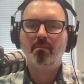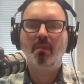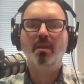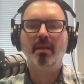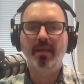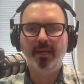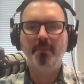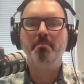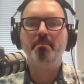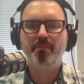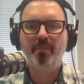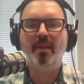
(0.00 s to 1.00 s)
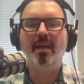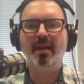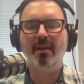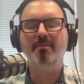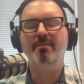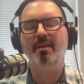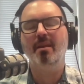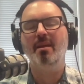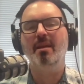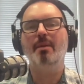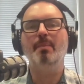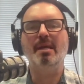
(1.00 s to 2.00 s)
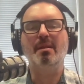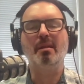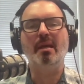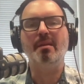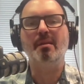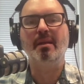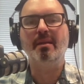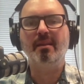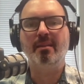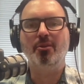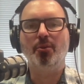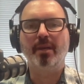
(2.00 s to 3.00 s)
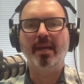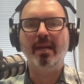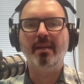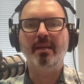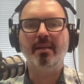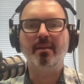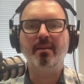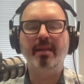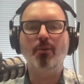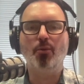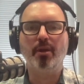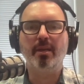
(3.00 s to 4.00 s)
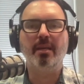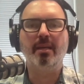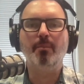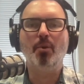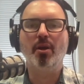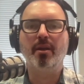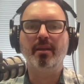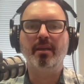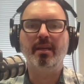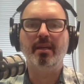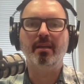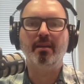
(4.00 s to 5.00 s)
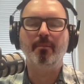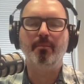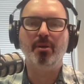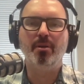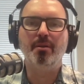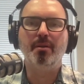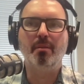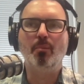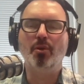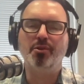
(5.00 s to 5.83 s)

Yeah. Yeah. That makes sense. I think the organic networking and marketing builds more